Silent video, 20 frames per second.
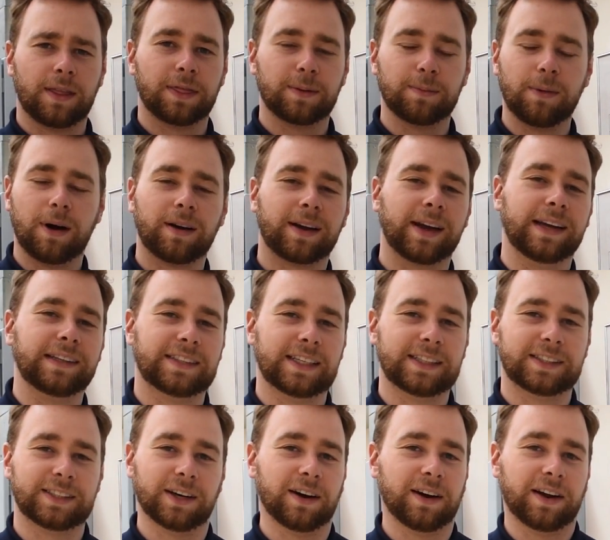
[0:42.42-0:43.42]
The Mk eight
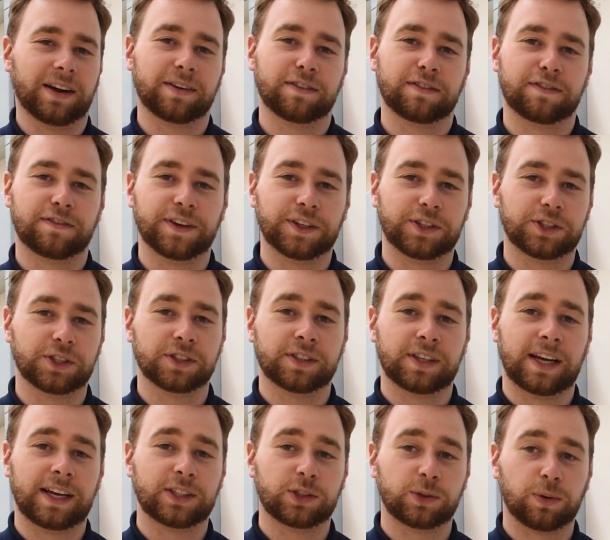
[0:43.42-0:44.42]
D T I features
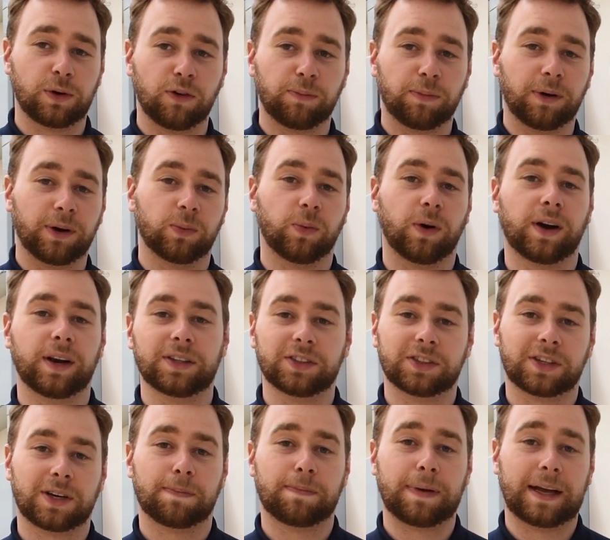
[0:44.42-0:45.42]
a twelve point one
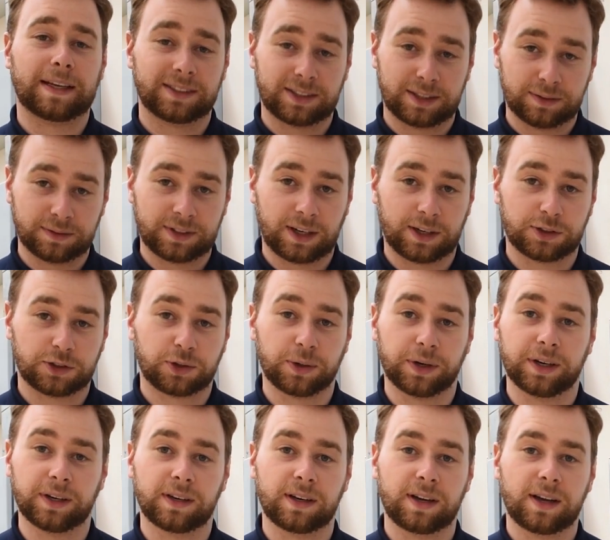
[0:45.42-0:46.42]
inch capacitive
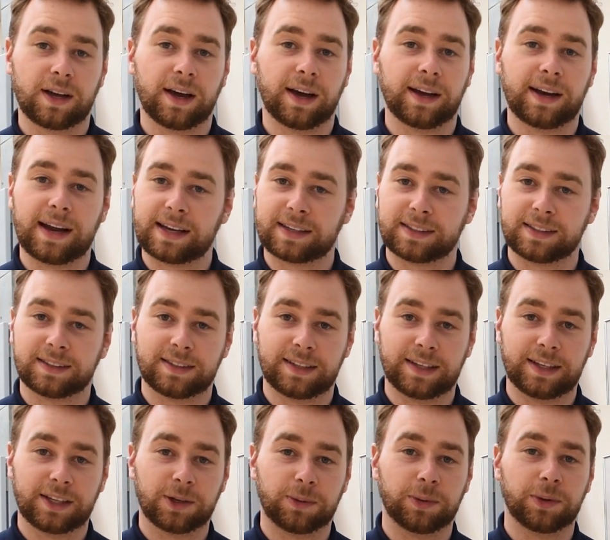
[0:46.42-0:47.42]
touchscreen and acts as
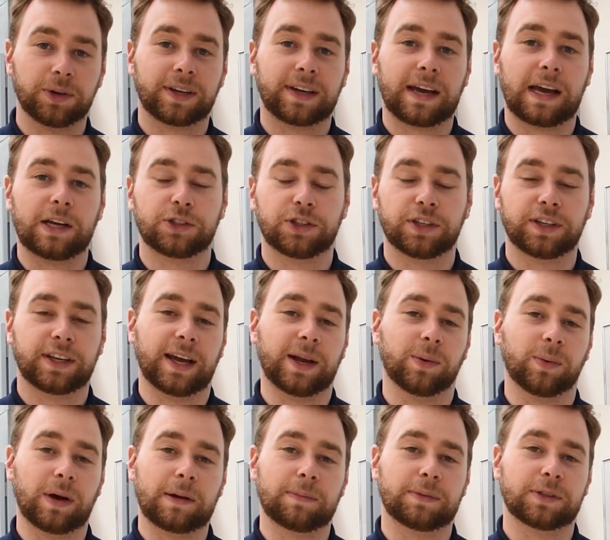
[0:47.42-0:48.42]
the communication
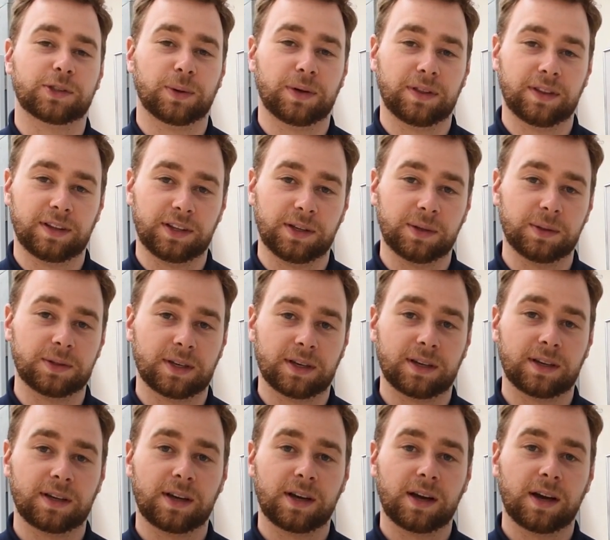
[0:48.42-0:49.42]
gateway between the
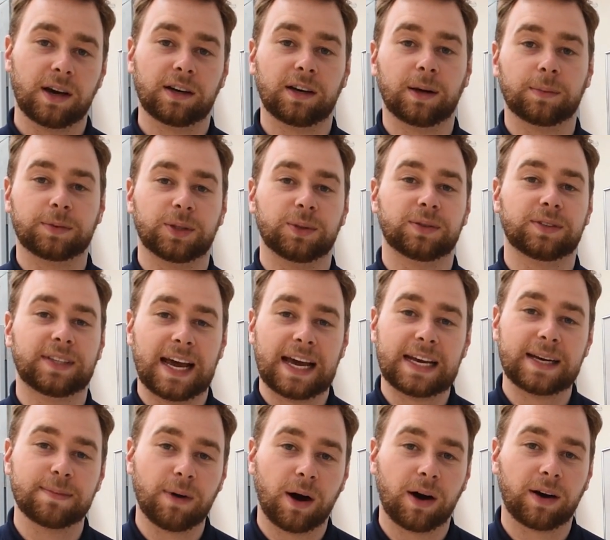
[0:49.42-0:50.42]
user and up to
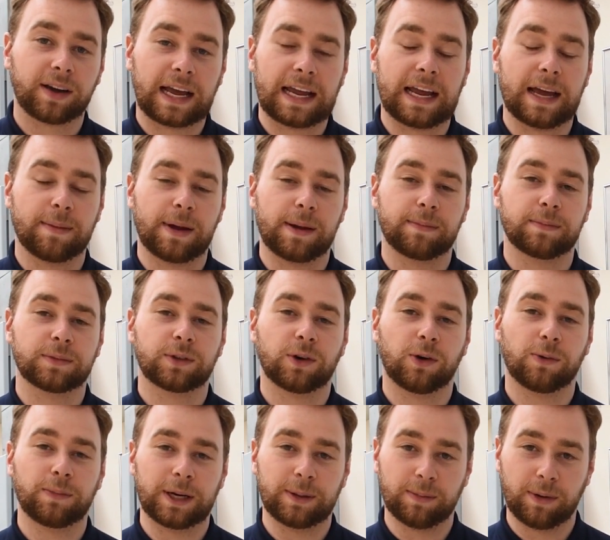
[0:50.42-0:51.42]
ten Mk eight M Ms
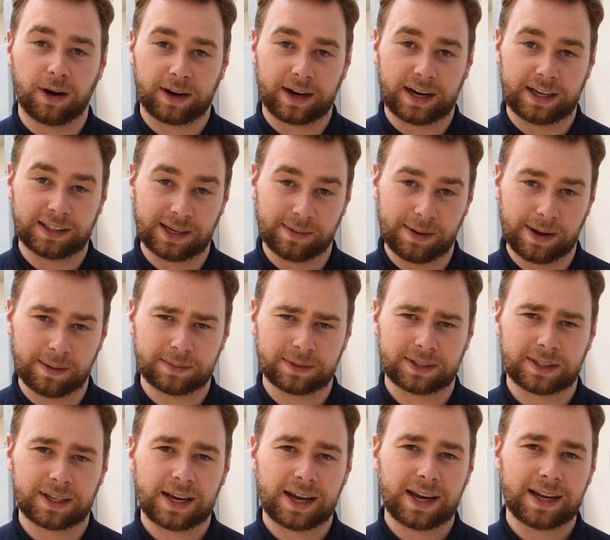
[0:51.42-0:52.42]
or Mini Mk eight M
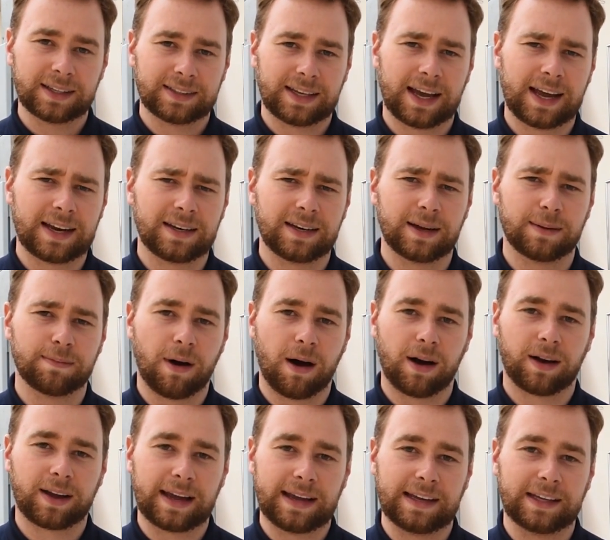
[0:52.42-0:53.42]
Ms, ten
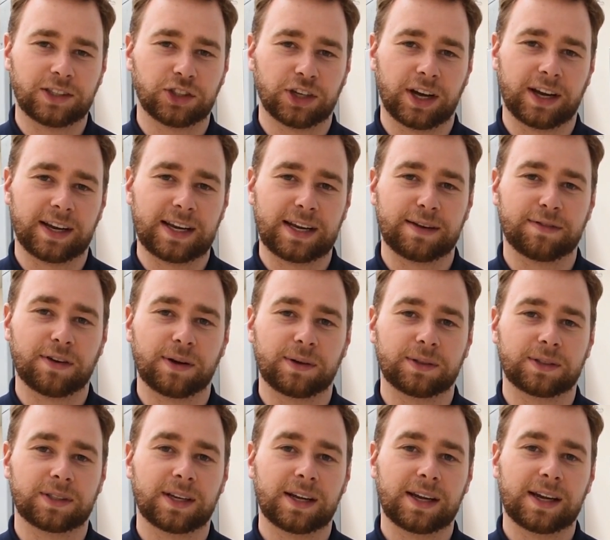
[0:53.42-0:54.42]
Mk eight E G A
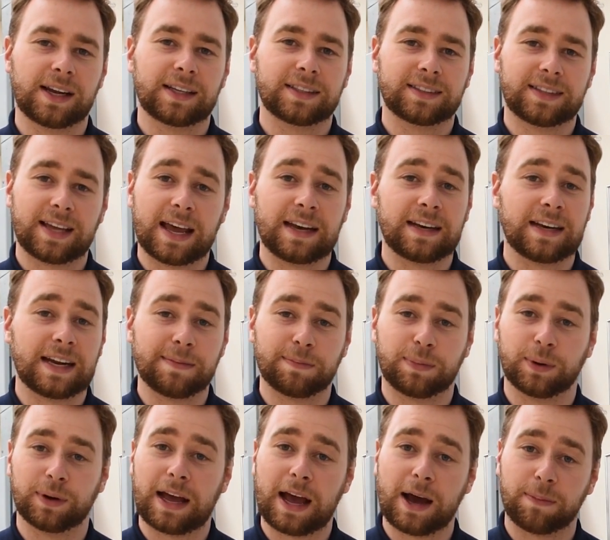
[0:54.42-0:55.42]
EVOs, ten
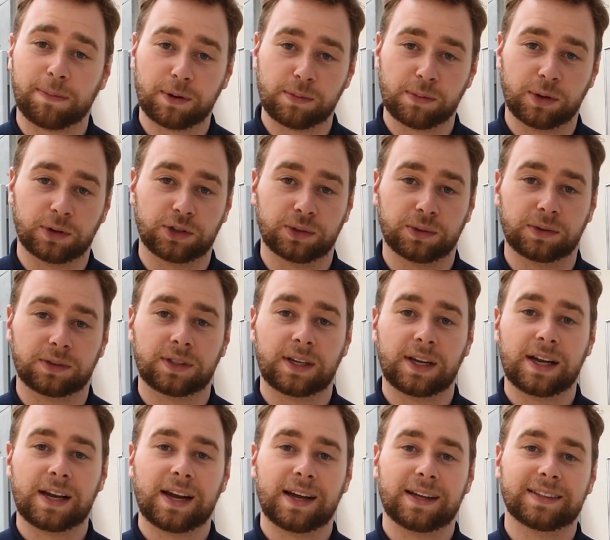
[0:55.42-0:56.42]
input-output modules
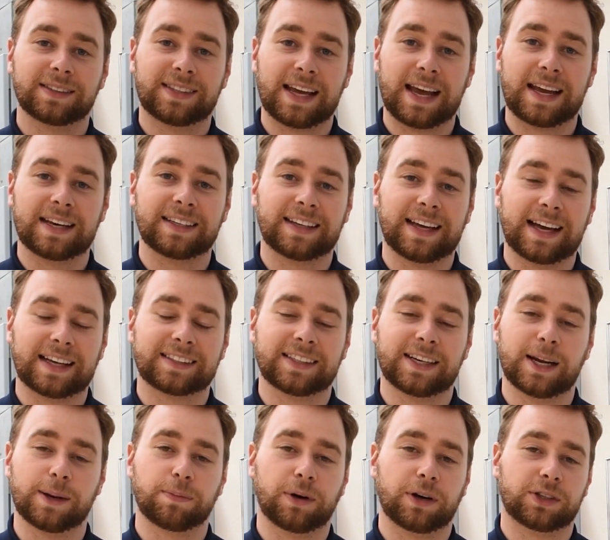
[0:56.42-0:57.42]
and ten gas
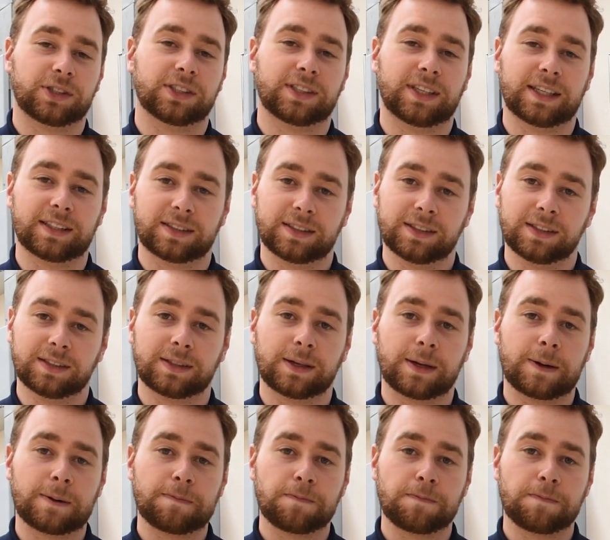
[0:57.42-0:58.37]
and air pressure sensors.